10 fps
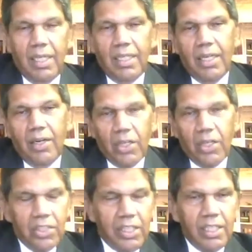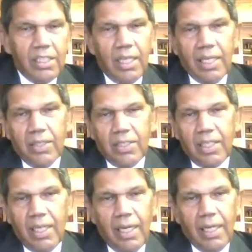There are other things that I could
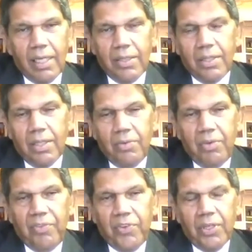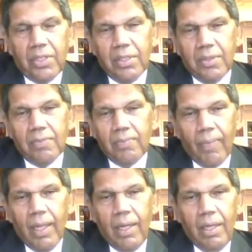say. I could refer to
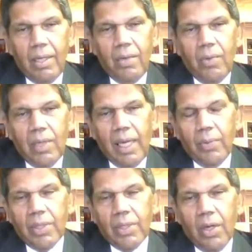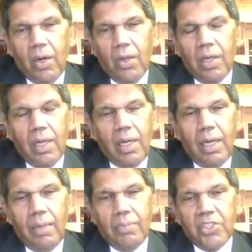what I would call
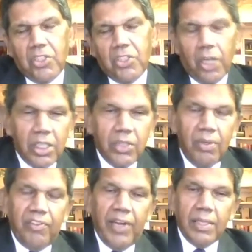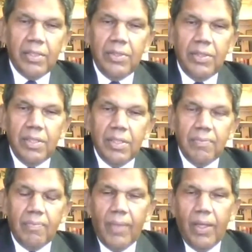structural factors
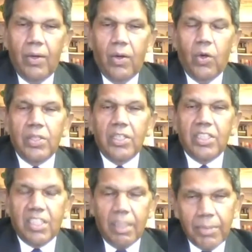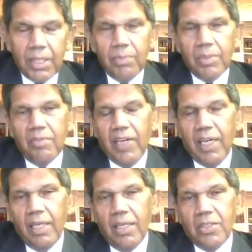or the symptoms of
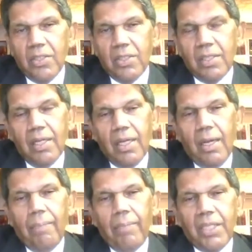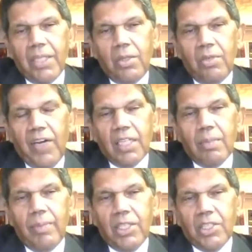violations, but you've
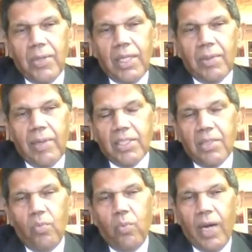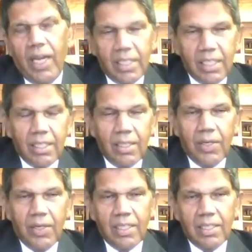asked me a straight question, why is it in
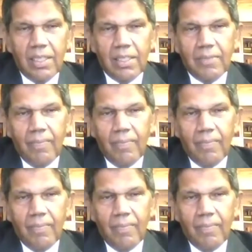crisis?